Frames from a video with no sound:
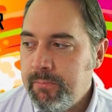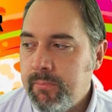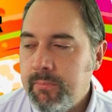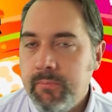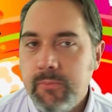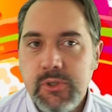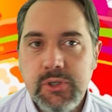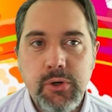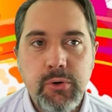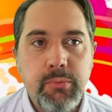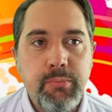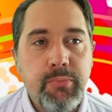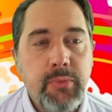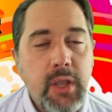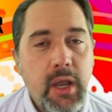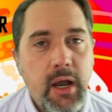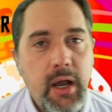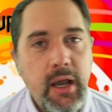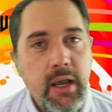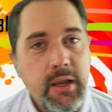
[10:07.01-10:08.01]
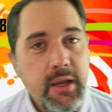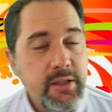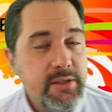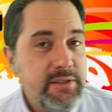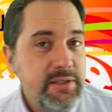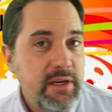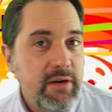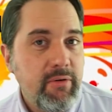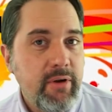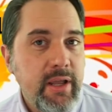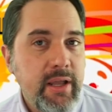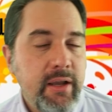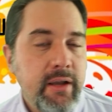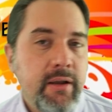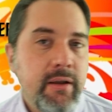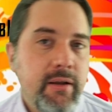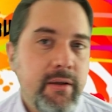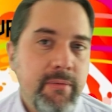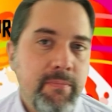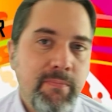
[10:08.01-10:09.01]
So considering
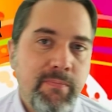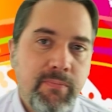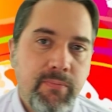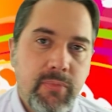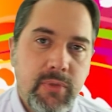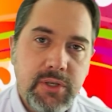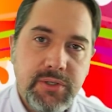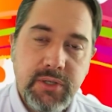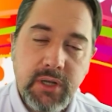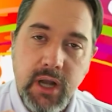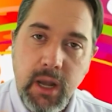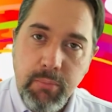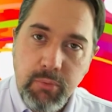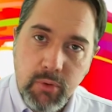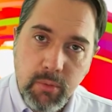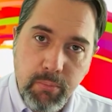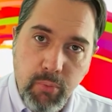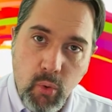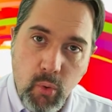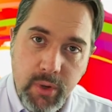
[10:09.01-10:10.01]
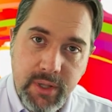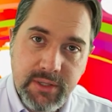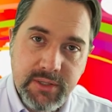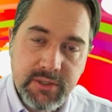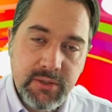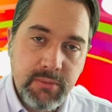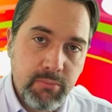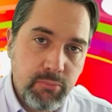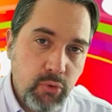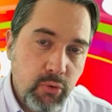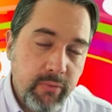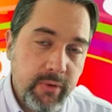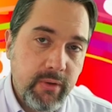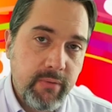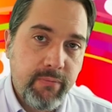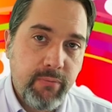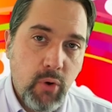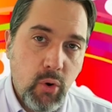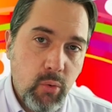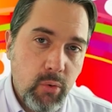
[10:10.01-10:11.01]
just a couple of points moving
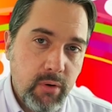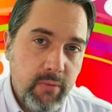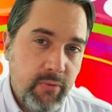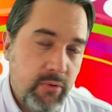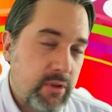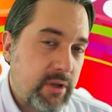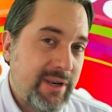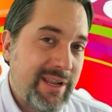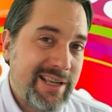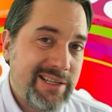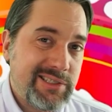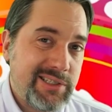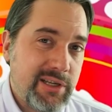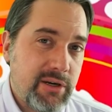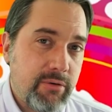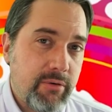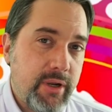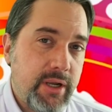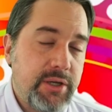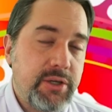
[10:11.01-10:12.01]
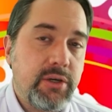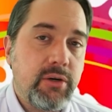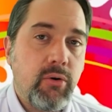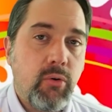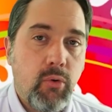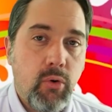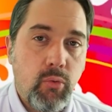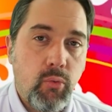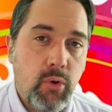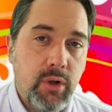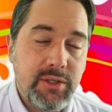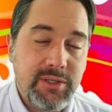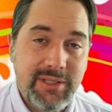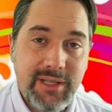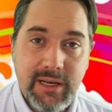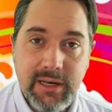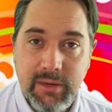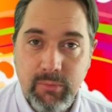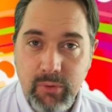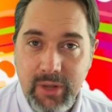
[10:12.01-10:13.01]
forward for the next iteration, or ones
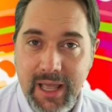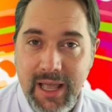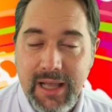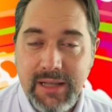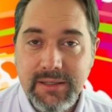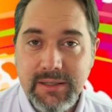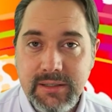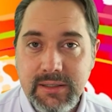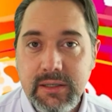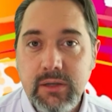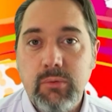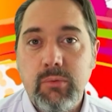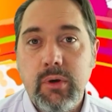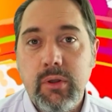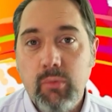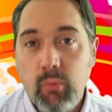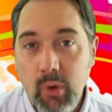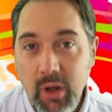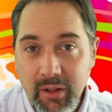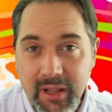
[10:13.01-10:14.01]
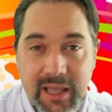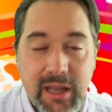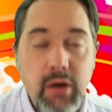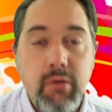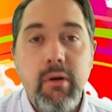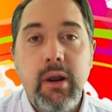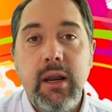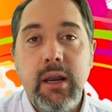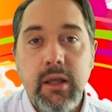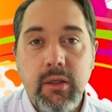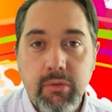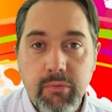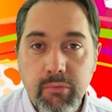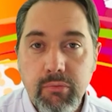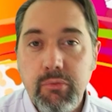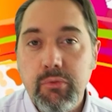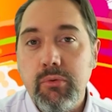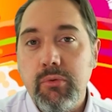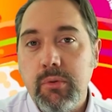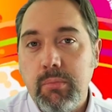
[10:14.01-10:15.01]
that we had to deal with while iterating
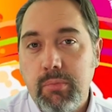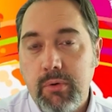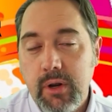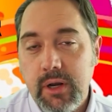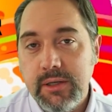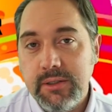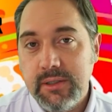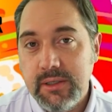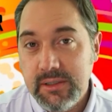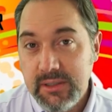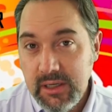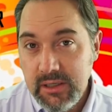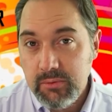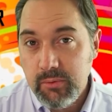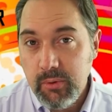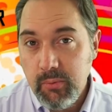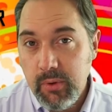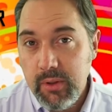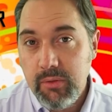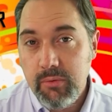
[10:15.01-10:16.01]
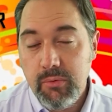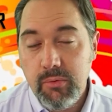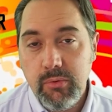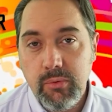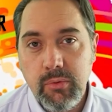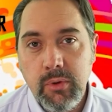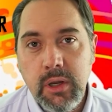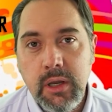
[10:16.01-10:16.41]
through the process as we went through